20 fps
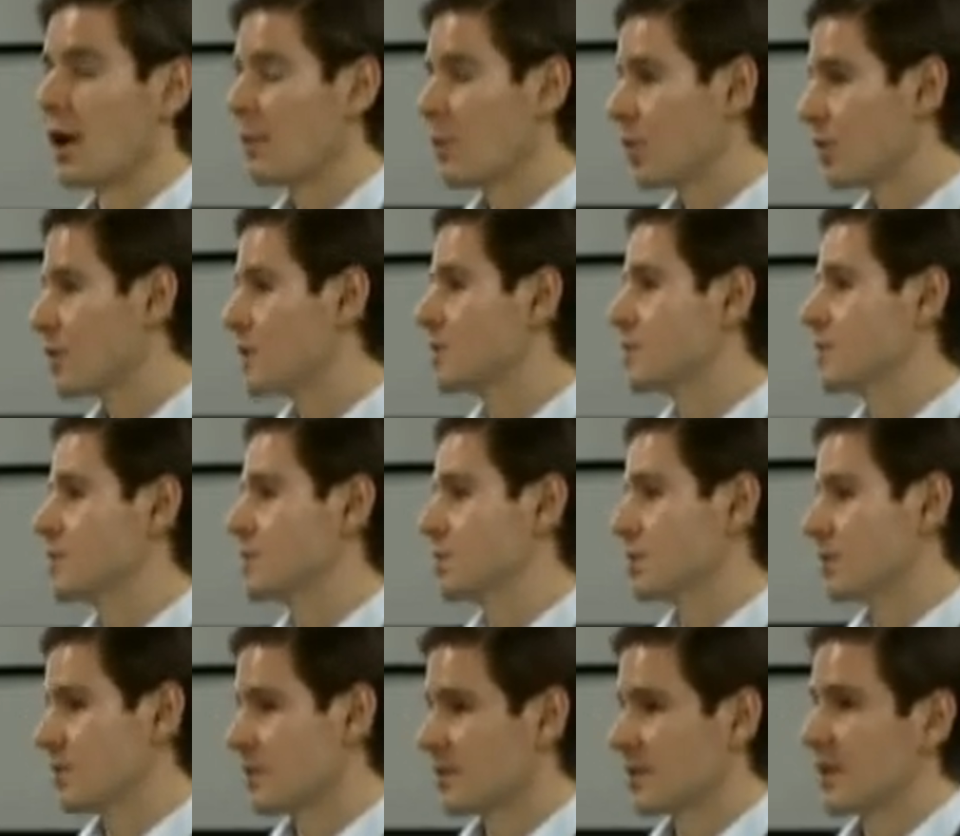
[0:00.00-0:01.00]
already starting
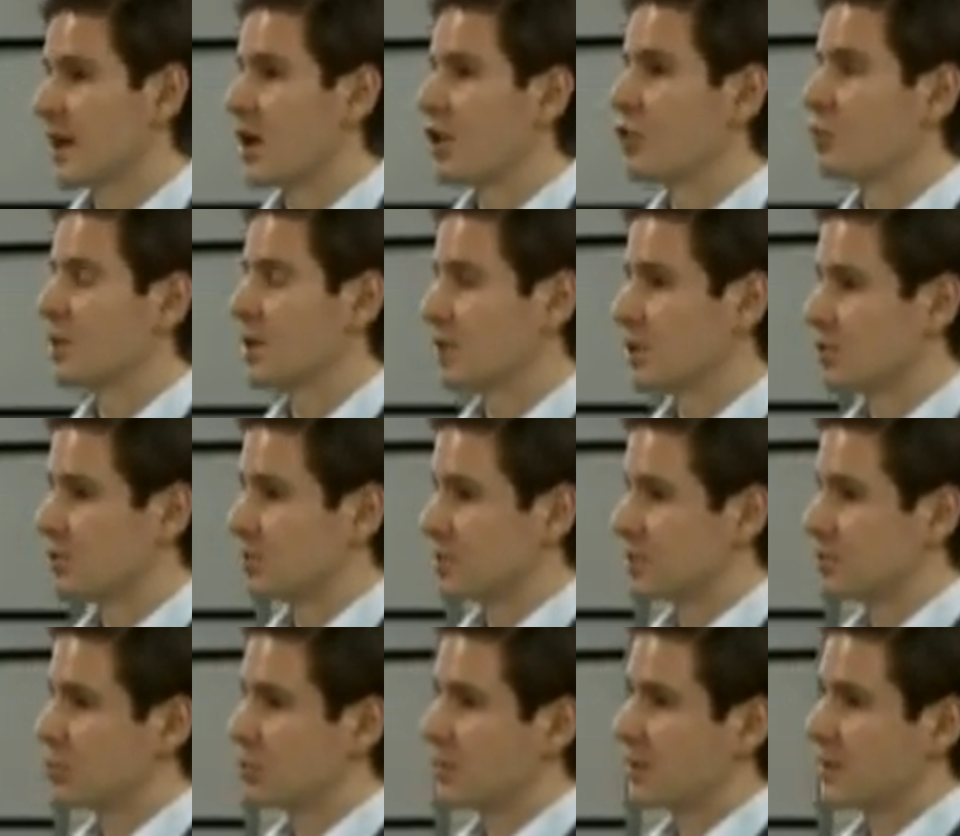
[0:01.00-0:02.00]
to think, how am I going to
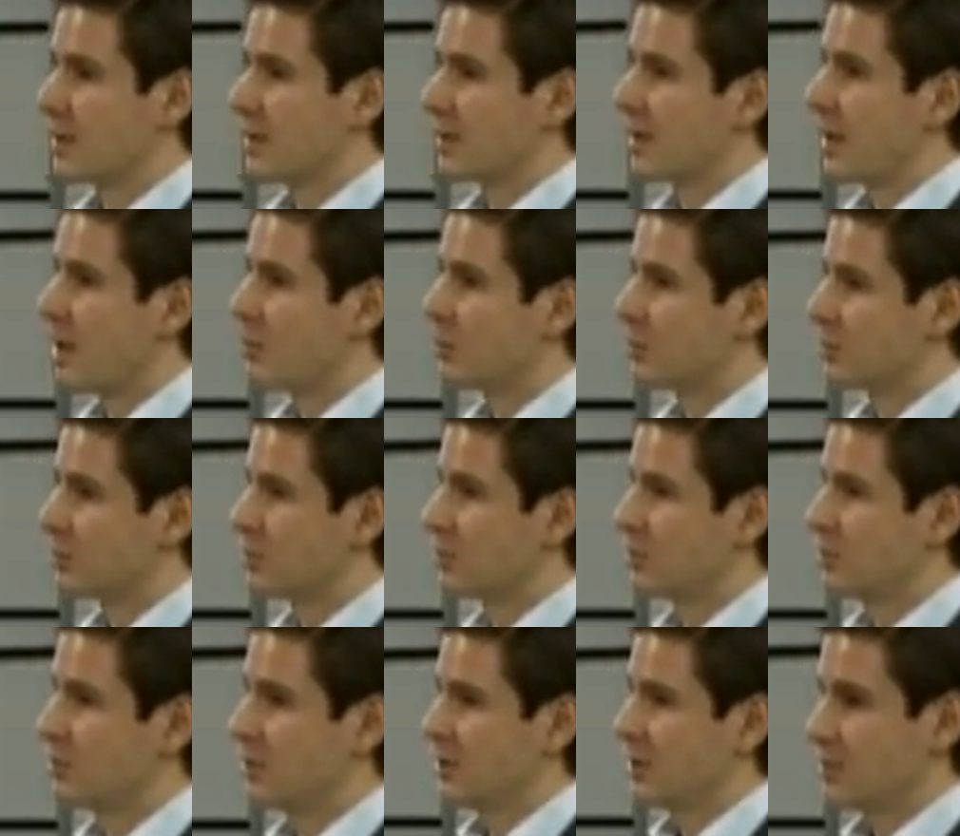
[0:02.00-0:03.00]
redeploy that capital?
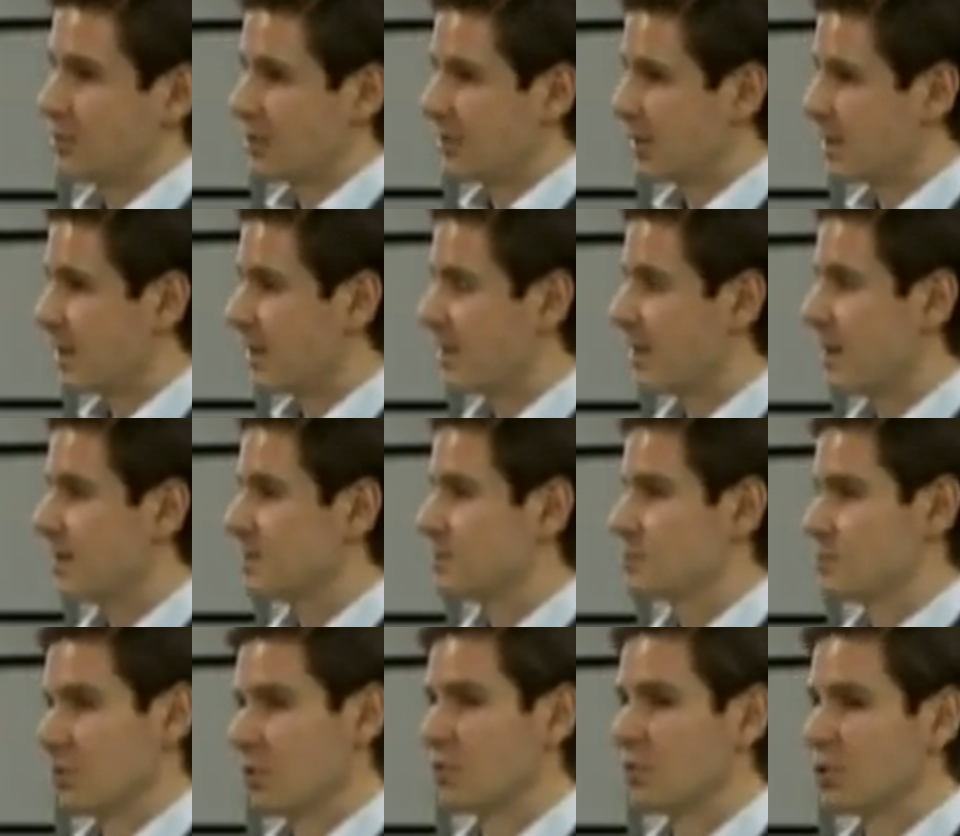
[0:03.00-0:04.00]
Right? And
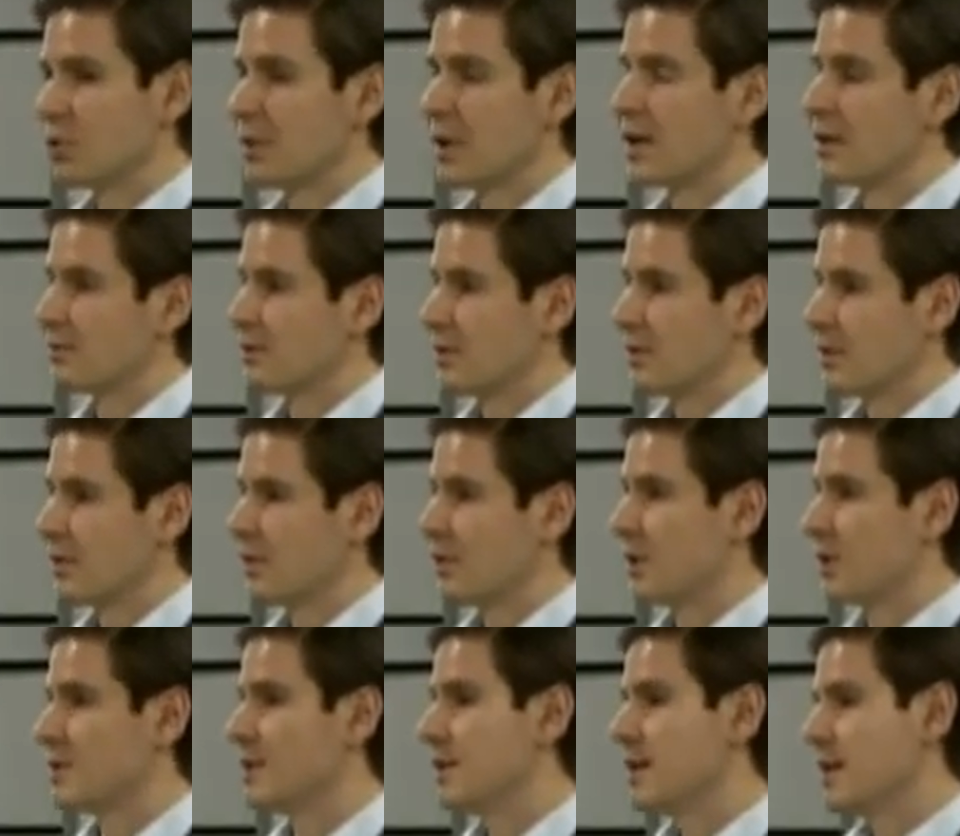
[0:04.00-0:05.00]
that's a real benefit, I
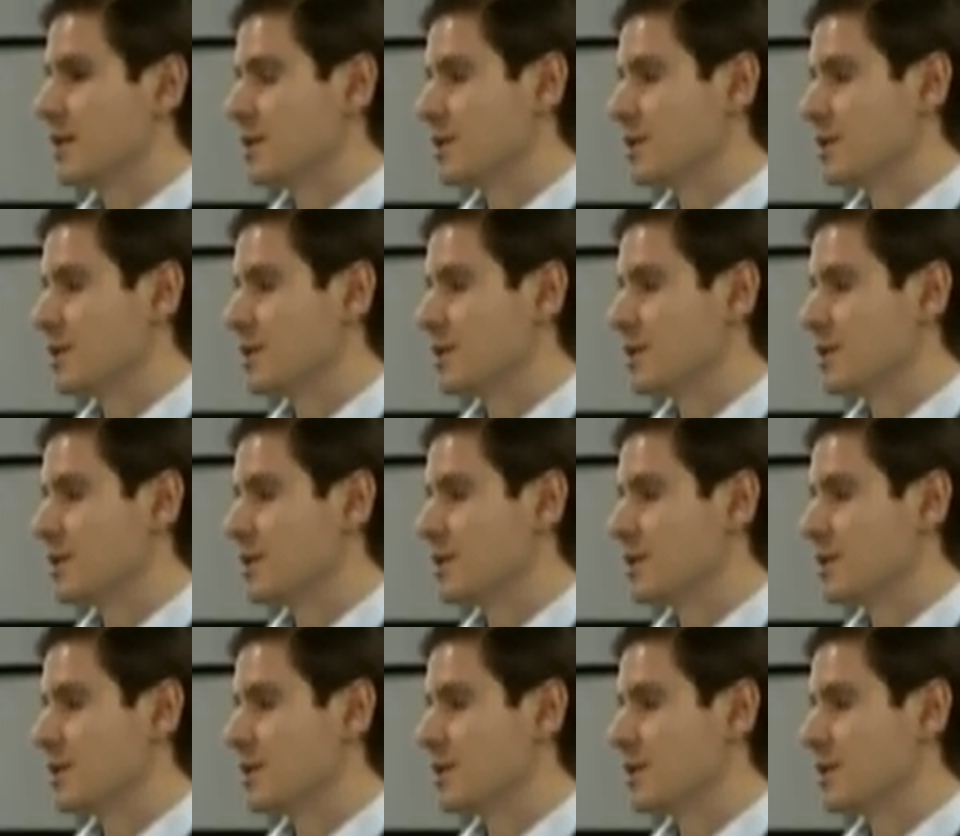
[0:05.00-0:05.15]
find. It's